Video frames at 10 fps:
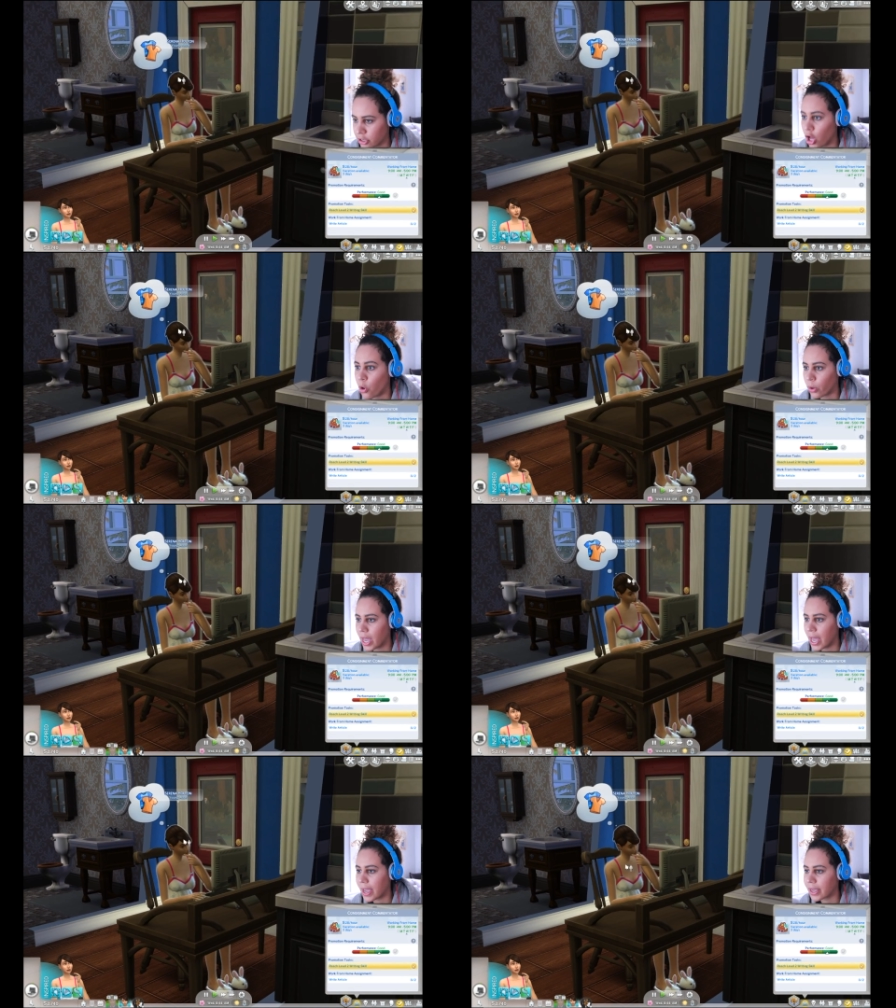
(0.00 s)

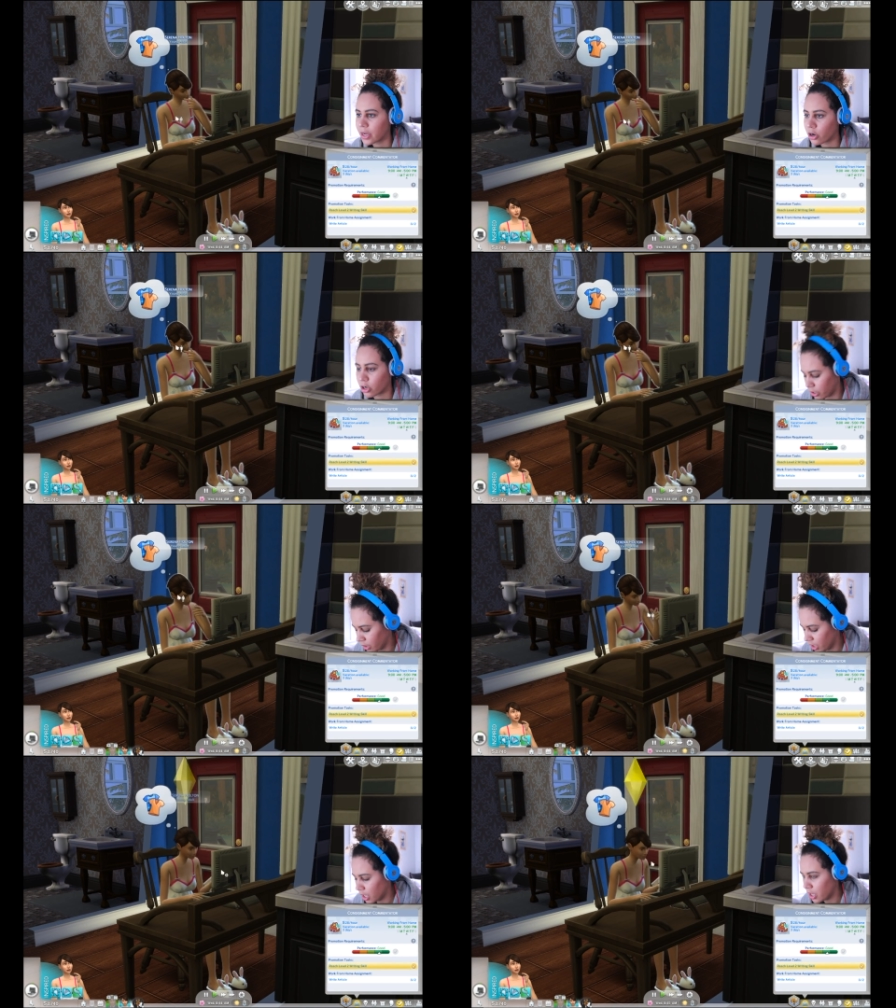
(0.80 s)
Okay, girl.
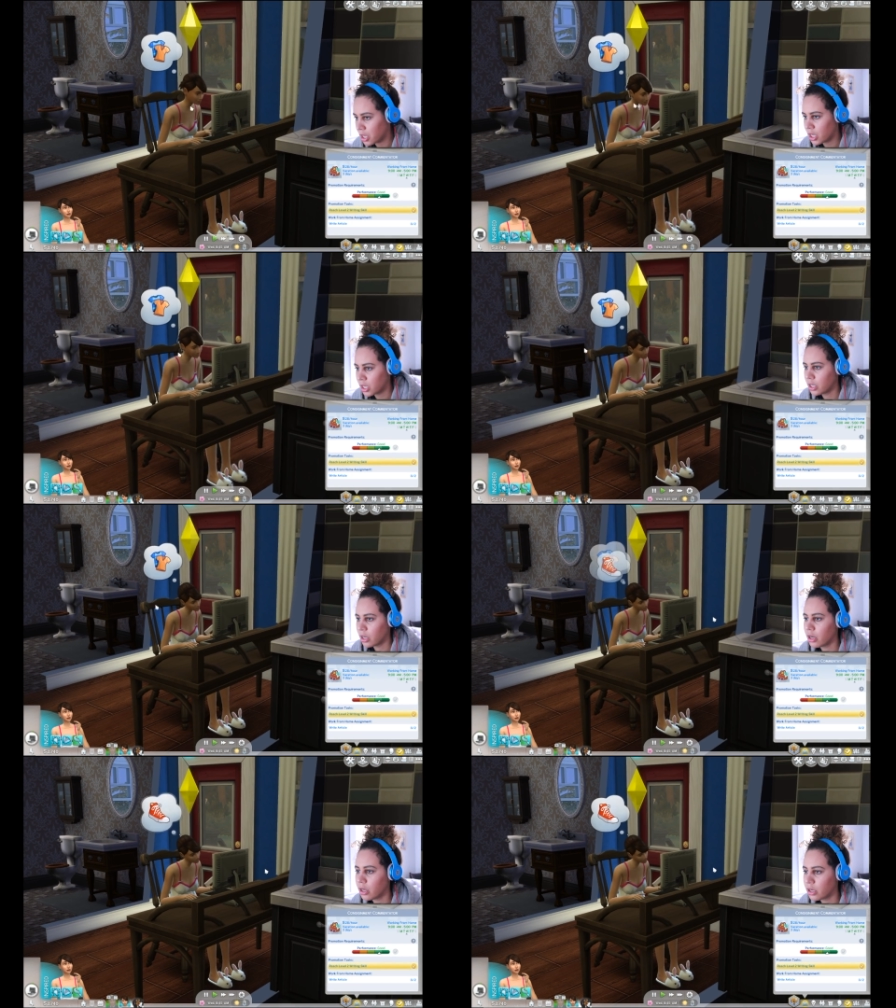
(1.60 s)

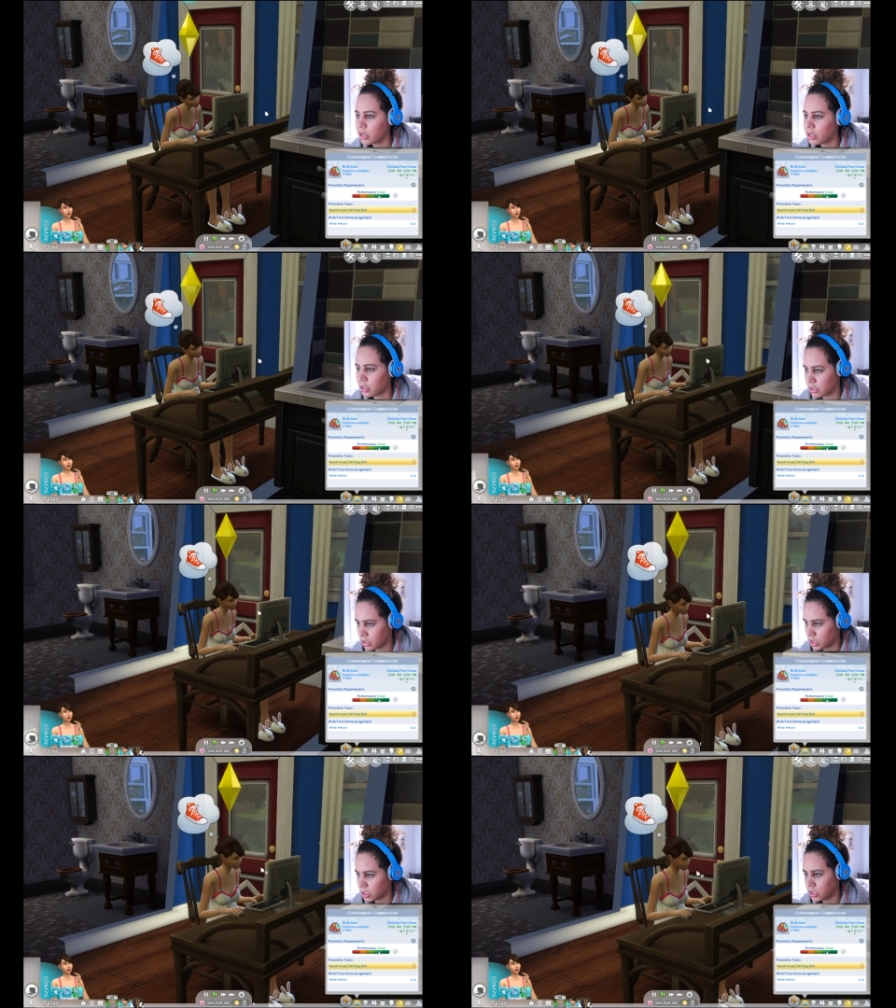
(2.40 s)
Ugh.
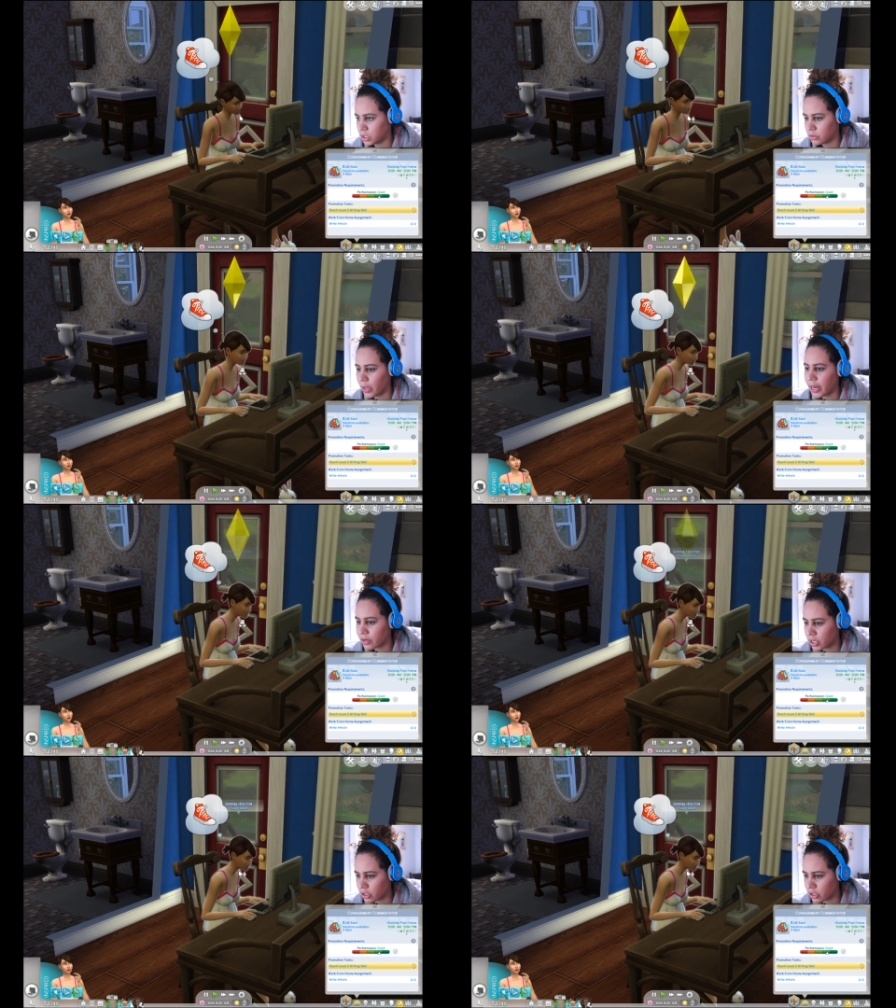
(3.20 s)
Whatever.